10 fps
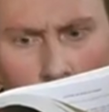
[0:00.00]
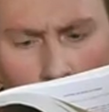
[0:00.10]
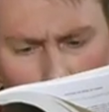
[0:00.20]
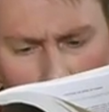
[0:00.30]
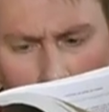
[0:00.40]

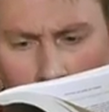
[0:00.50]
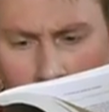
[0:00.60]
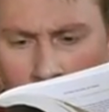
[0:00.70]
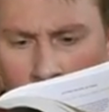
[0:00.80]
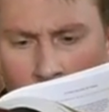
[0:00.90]

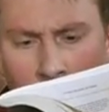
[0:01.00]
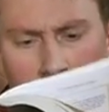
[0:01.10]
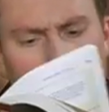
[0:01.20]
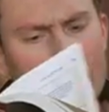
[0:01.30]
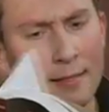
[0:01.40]
Okay,
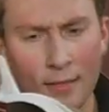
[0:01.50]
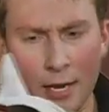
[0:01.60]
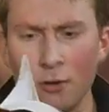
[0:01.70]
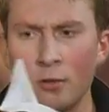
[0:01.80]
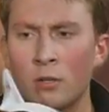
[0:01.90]
it's not
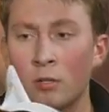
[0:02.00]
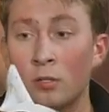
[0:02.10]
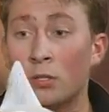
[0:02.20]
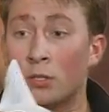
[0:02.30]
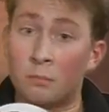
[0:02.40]
there,
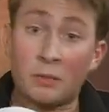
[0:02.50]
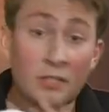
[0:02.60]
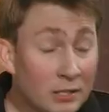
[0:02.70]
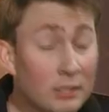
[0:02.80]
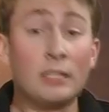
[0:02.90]
but
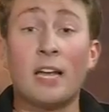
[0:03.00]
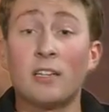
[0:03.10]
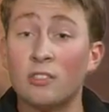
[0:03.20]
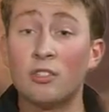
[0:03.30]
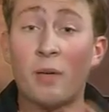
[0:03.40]
this is a
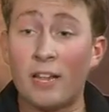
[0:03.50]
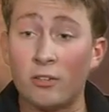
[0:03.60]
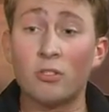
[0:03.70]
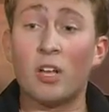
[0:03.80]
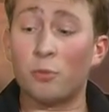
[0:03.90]
technical
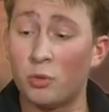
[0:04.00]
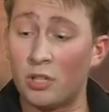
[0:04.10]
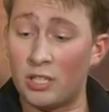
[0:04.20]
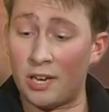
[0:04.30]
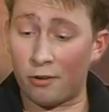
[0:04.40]
manual, comes with the
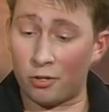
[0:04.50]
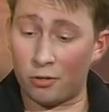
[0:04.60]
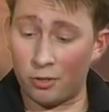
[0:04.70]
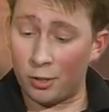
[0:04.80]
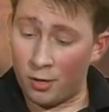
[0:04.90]

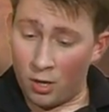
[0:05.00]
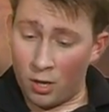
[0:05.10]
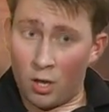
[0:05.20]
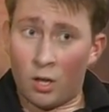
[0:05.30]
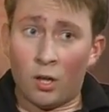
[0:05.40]
territory.
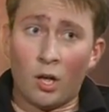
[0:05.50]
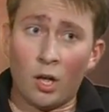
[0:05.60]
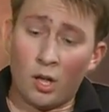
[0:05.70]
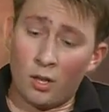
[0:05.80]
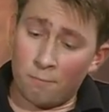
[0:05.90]

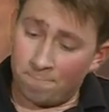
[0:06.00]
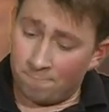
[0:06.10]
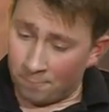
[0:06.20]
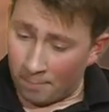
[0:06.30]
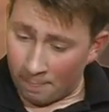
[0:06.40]
All
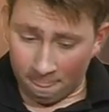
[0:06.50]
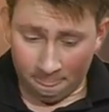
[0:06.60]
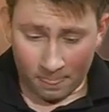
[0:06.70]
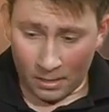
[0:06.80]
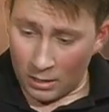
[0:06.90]

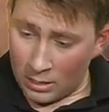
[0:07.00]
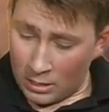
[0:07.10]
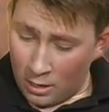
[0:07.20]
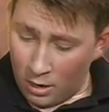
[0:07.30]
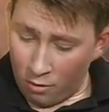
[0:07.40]

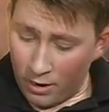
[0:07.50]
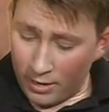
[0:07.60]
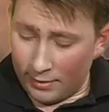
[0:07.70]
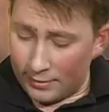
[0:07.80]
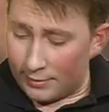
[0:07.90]

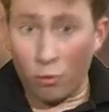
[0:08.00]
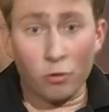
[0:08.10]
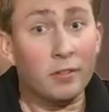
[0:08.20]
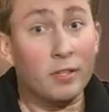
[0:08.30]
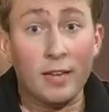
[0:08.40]
right, let's go
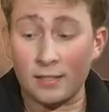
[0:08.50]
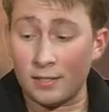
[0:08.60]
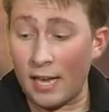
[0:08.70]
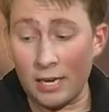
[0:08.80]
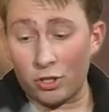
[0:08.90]
to the next
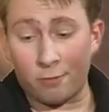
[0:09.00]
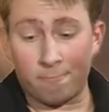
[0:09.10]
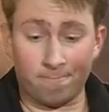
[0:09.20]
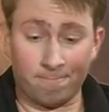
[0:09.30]
section.